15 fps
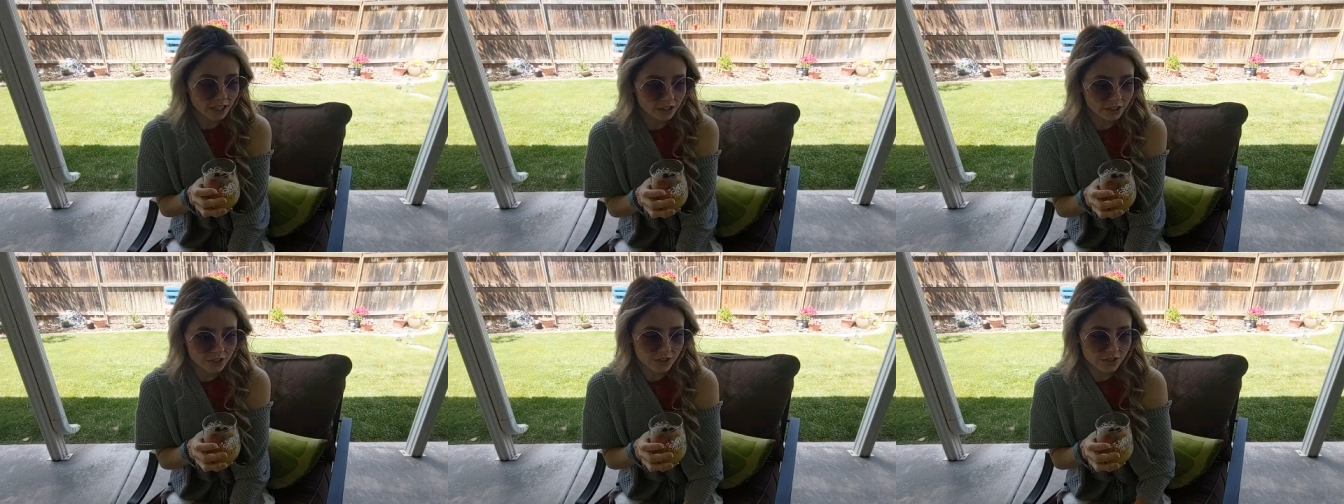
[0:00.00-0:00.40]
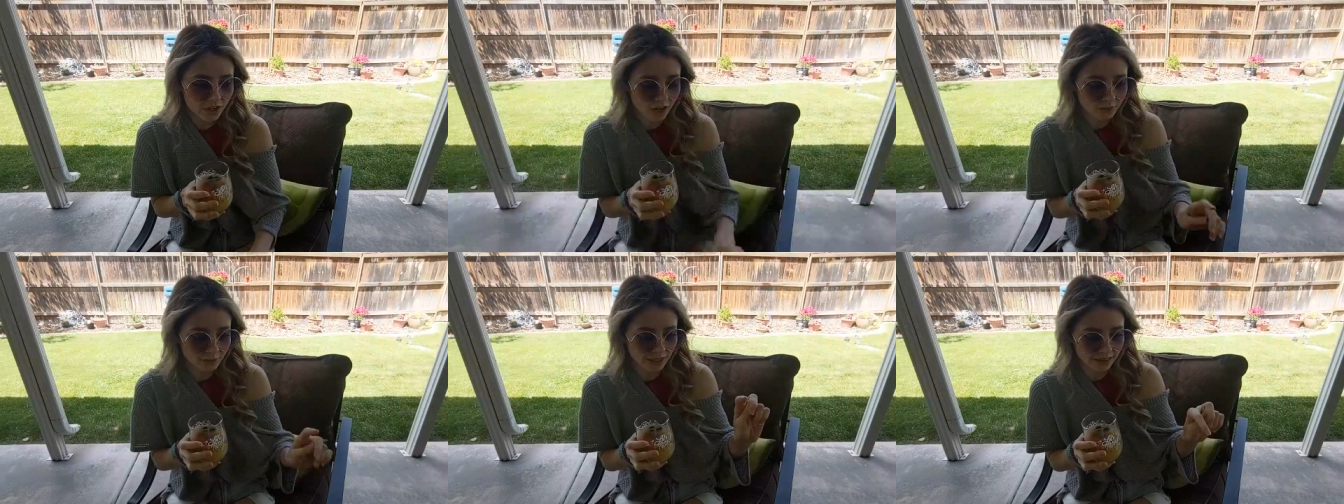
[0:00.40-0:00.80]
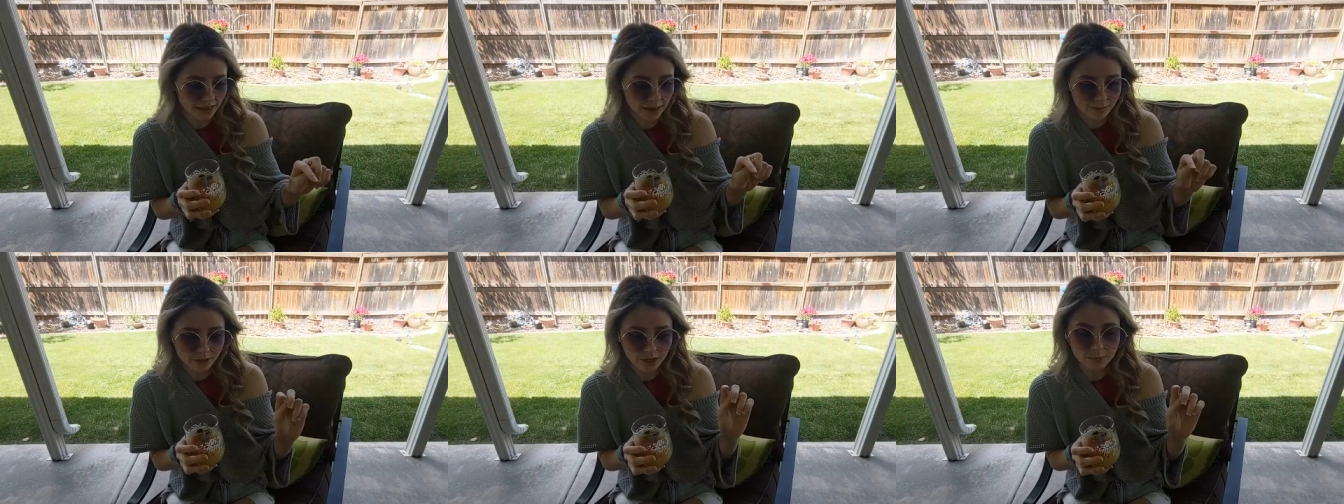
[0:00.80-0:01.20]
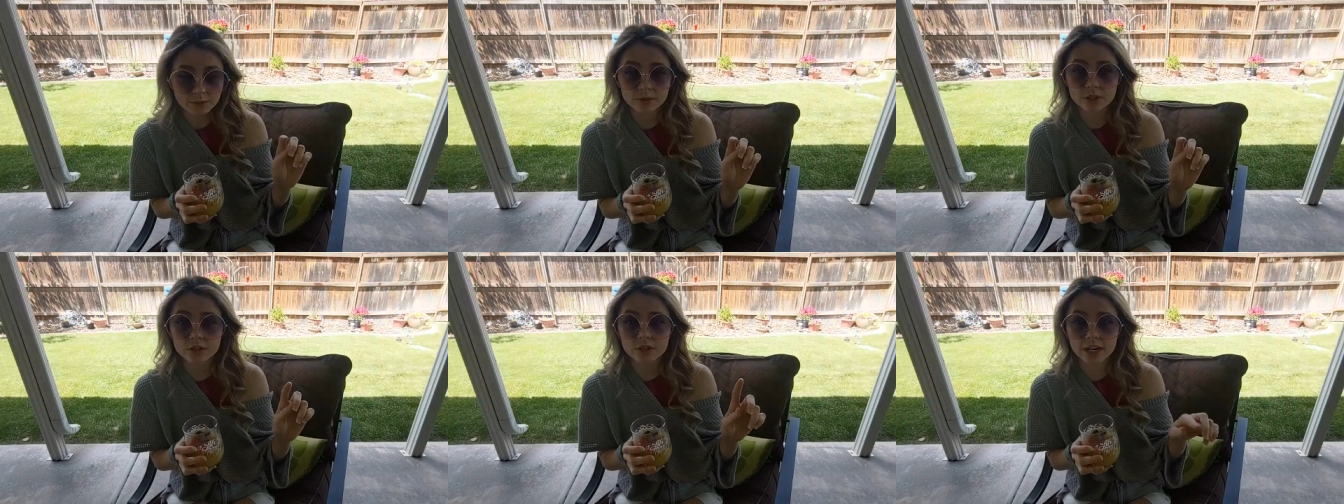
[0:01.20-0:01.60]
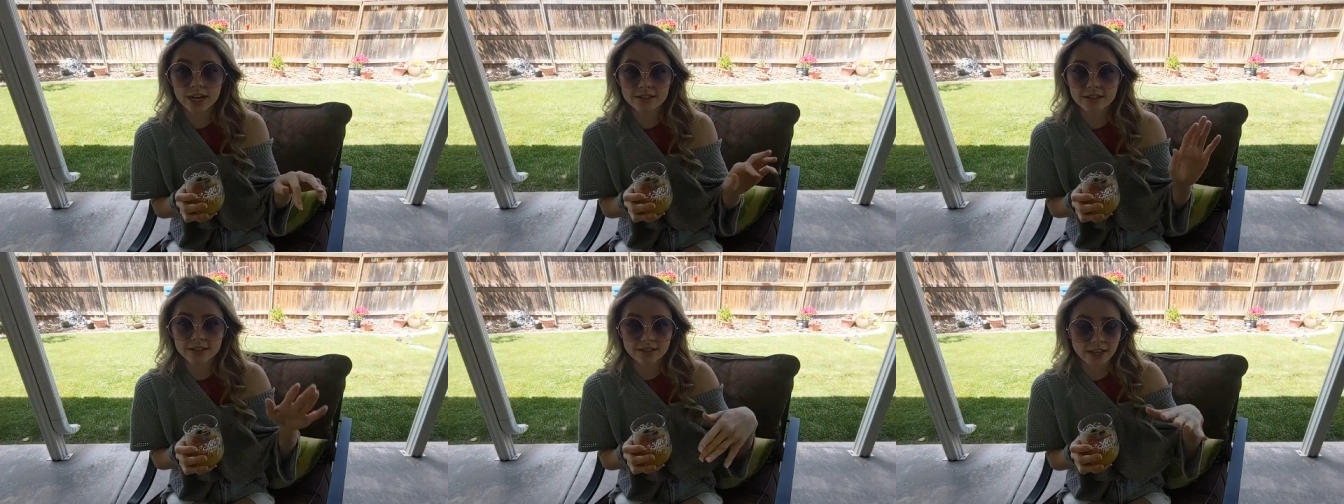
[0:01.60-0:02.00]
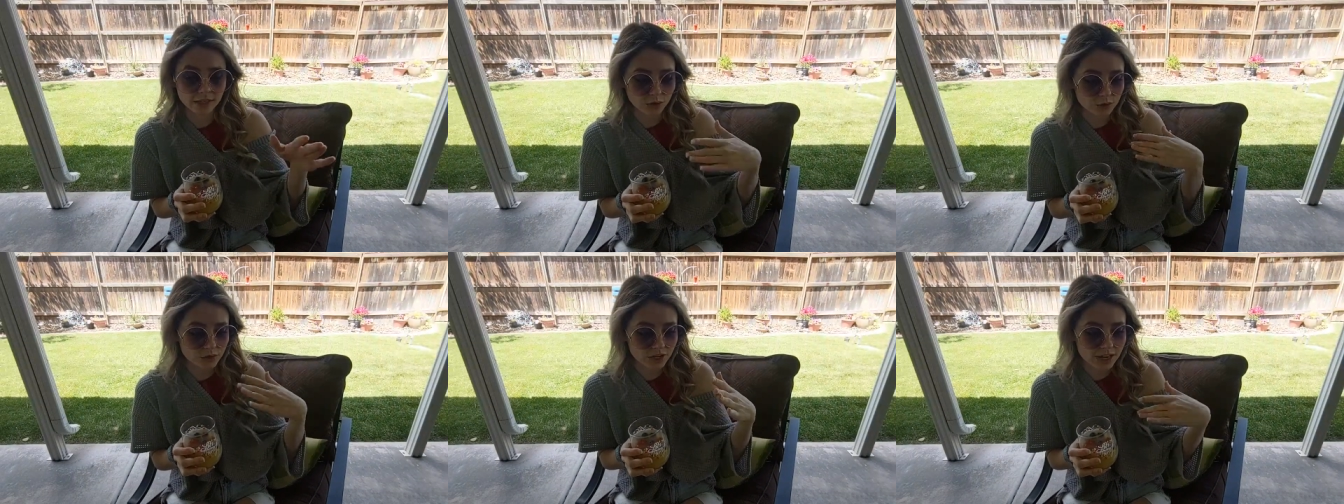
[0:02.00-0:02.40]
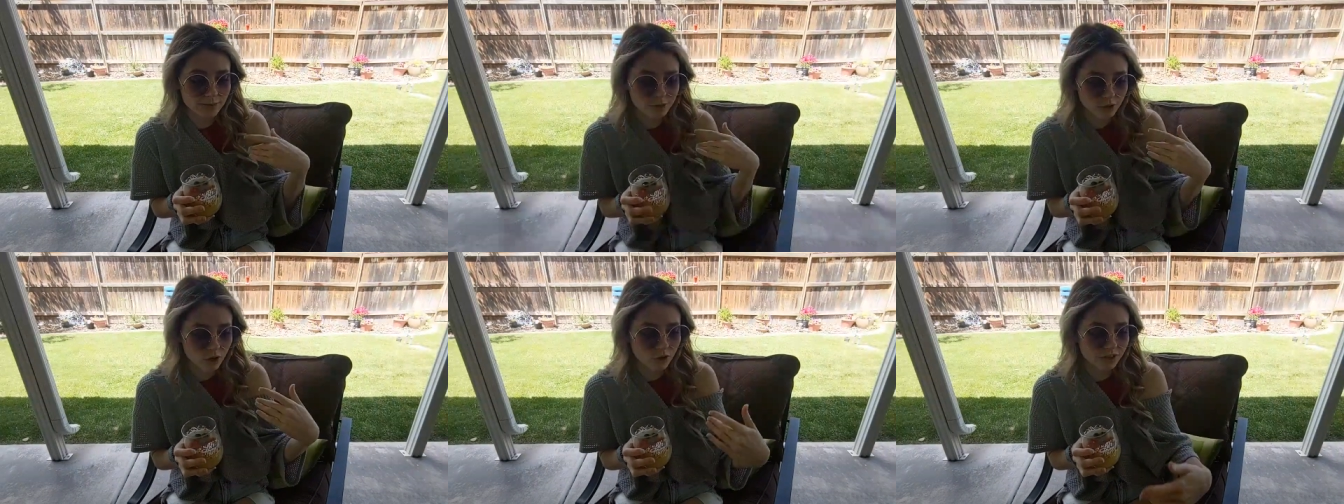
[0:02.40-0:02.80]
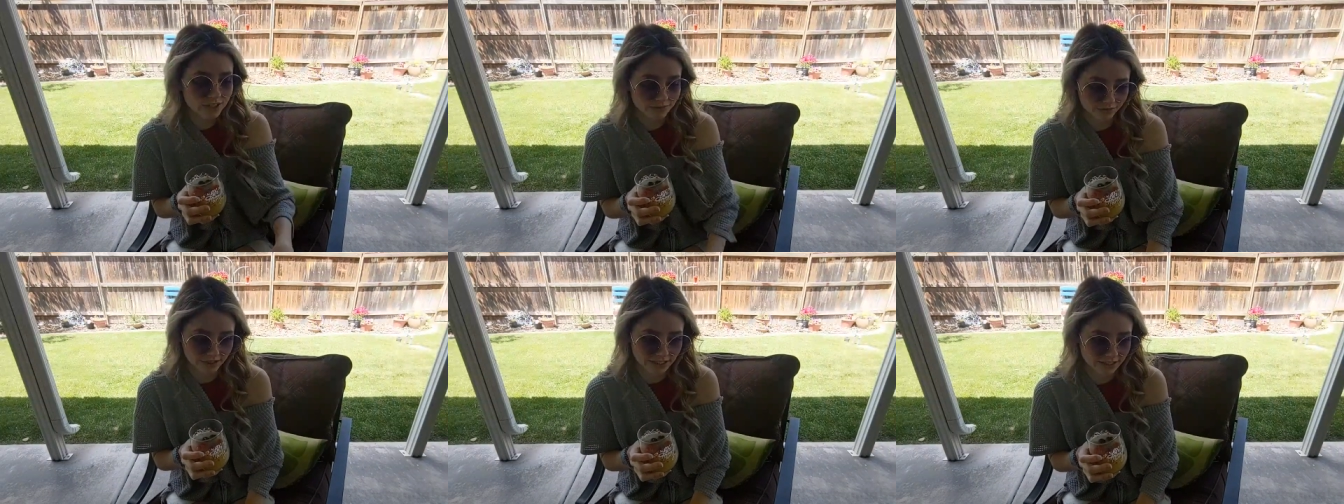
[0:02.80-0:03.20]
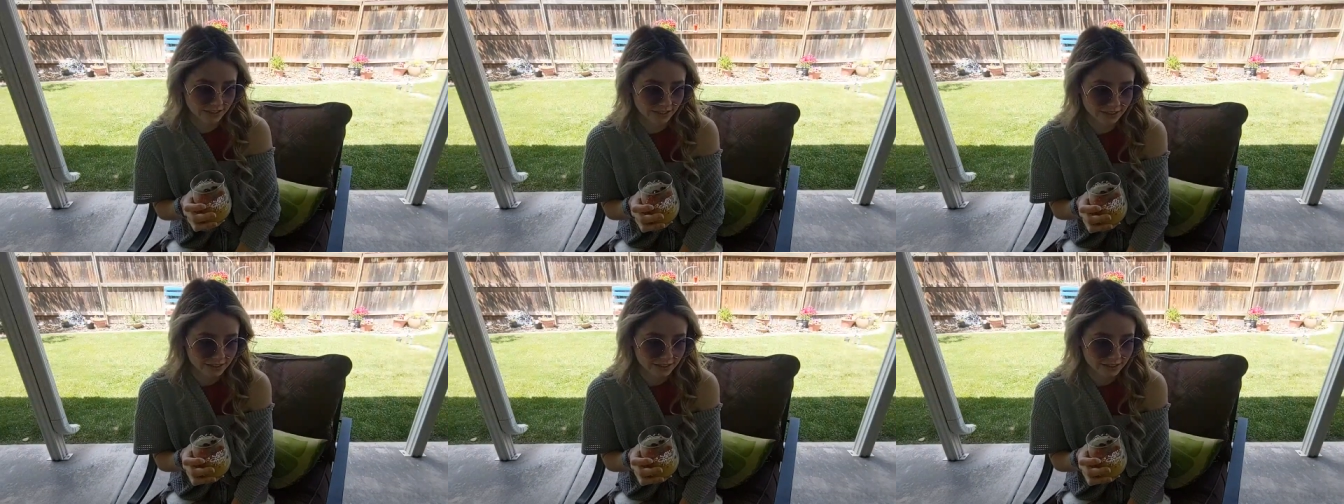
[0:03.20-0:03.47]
colors on my laptop, you guys' like usernames are all different.